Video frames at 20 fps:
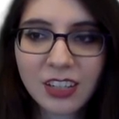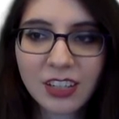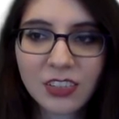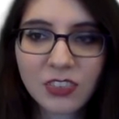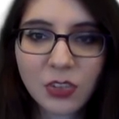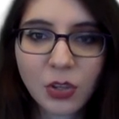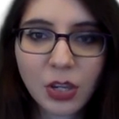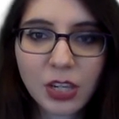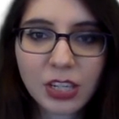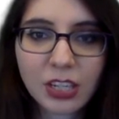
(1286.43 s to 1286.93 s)

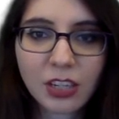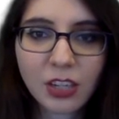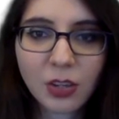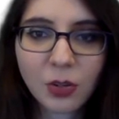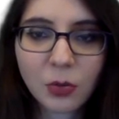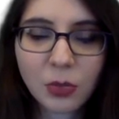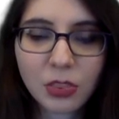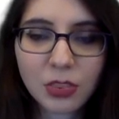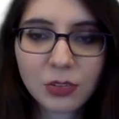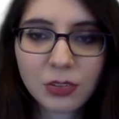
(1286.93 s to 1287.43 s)
So I could
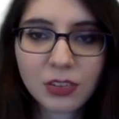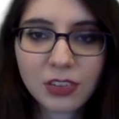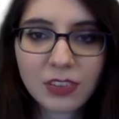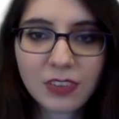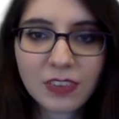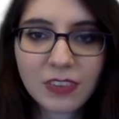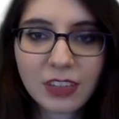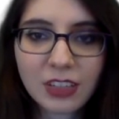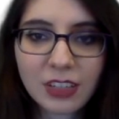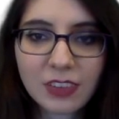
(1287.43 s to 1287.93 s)
go through
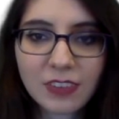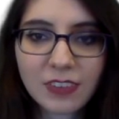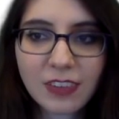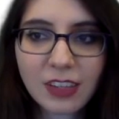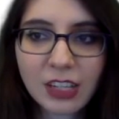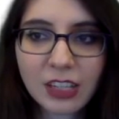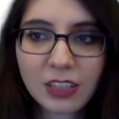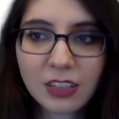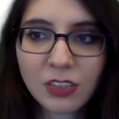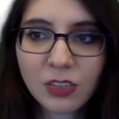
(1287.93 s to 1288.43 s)
this list
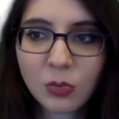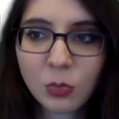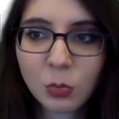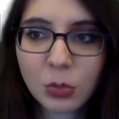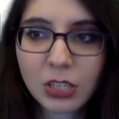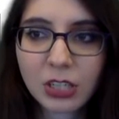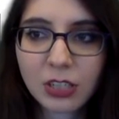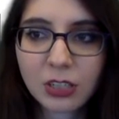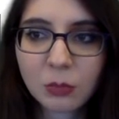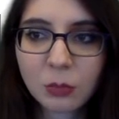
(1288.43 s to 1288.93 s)
and
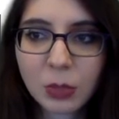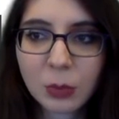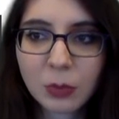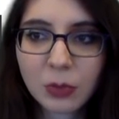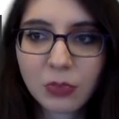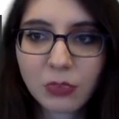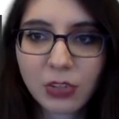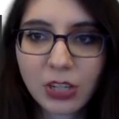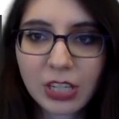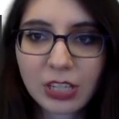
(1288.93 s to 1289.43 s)
we can
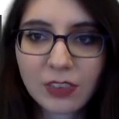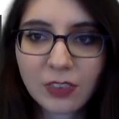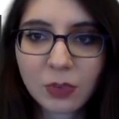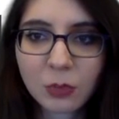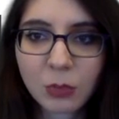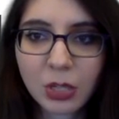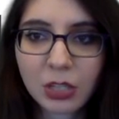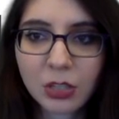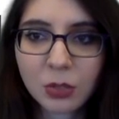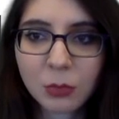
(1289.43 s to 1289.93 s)
maybe find
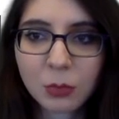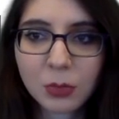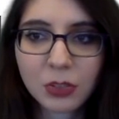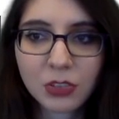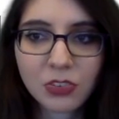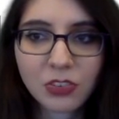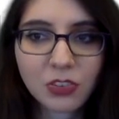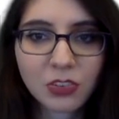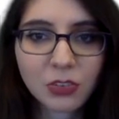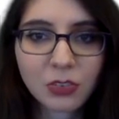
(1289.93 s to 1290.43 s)
some other
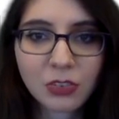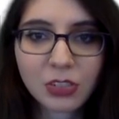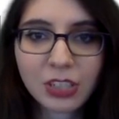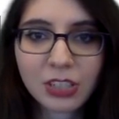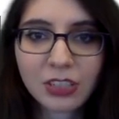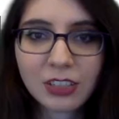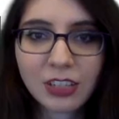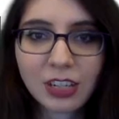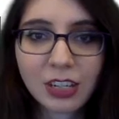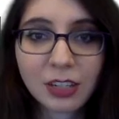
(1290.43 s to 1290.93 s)
books to
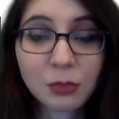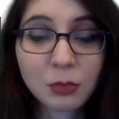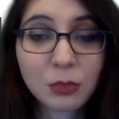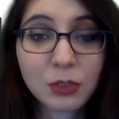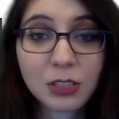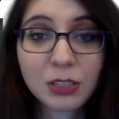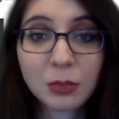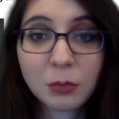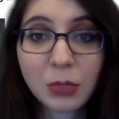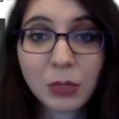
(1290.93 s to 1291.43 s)
read.
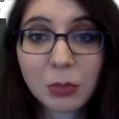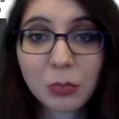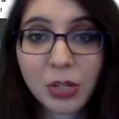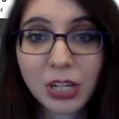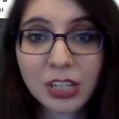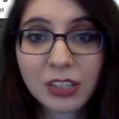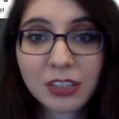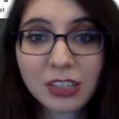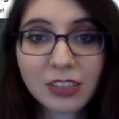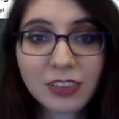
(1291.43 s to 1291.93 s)
Rita Mae
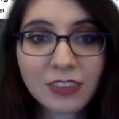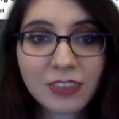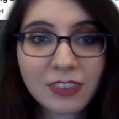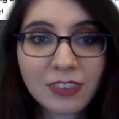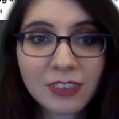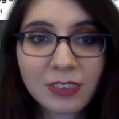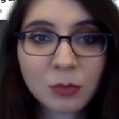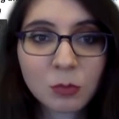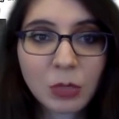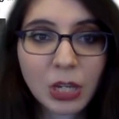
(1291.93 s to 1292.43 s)
Brown
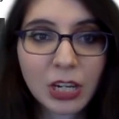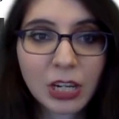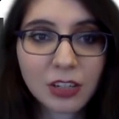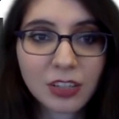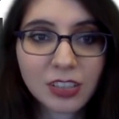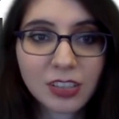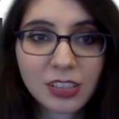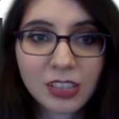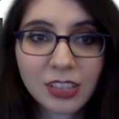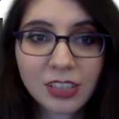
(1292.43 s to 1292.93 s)
is
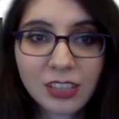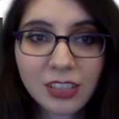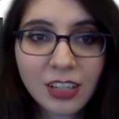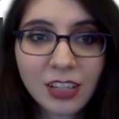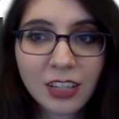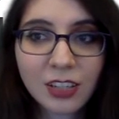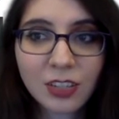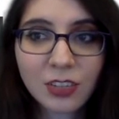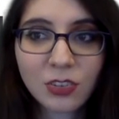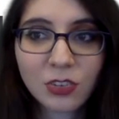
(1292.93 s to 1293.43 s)
apparently
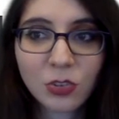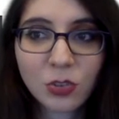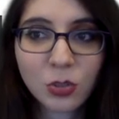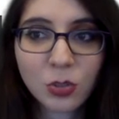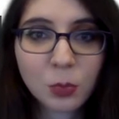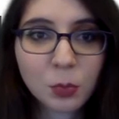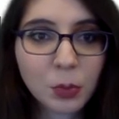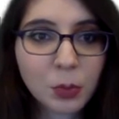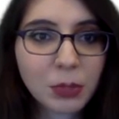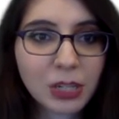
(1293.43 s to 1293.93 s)

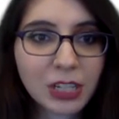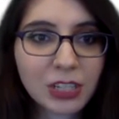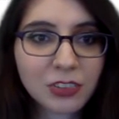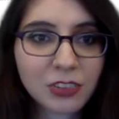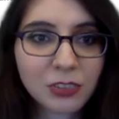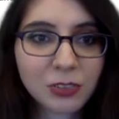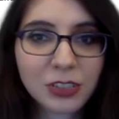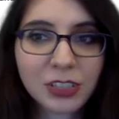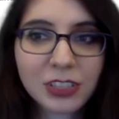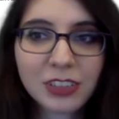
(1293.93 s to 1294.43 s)
super
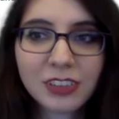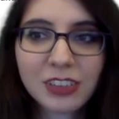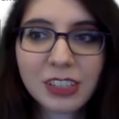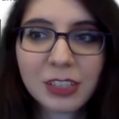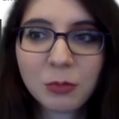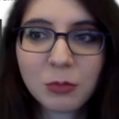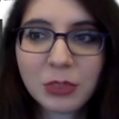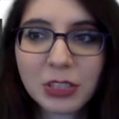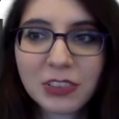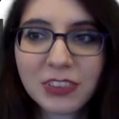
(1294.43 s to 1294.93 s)
banter-filled
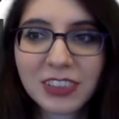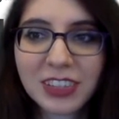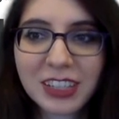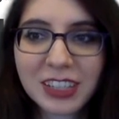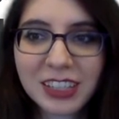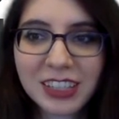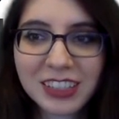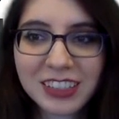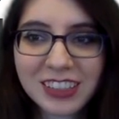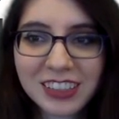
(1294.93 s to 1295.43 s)
and
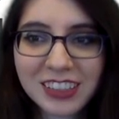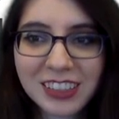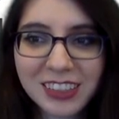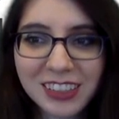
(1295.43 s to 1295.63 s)
amusing.